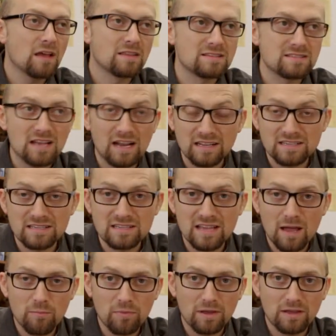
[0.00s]
The second
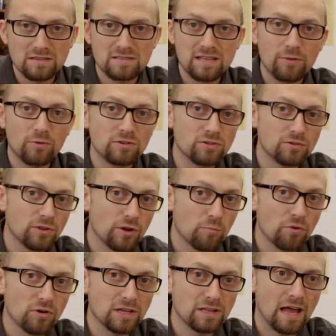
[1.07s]
step is they would do their
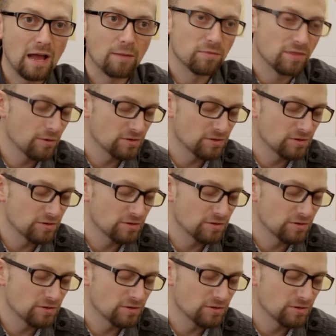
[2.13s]
pre-lab.